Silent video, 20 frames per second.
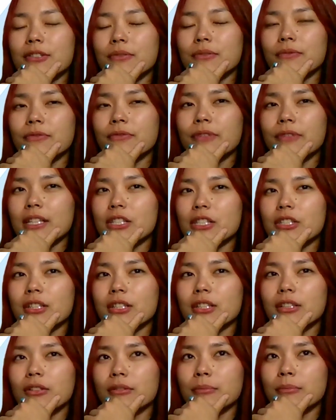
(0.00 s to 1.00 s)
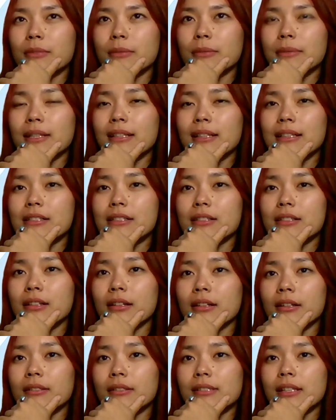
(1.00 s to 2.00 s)
guys to finish it, or maybe at least
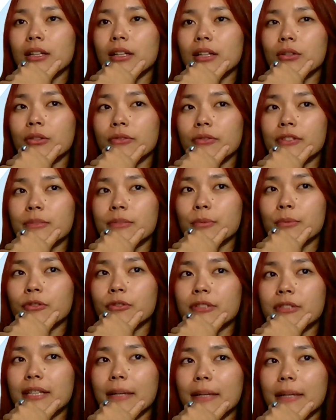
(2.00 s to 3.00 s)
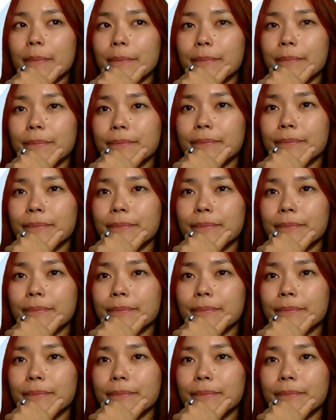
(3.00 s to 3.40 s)
set out the first prototype?